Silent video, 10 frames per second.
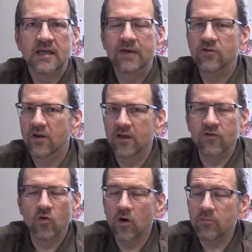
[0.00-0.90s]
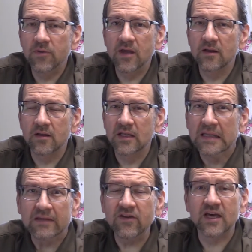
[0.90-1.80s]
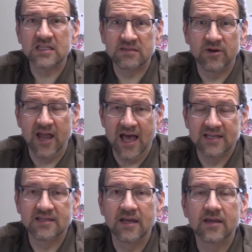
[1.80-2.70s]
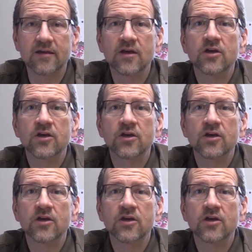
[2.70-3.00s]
If you and you weren't being living as a monastic,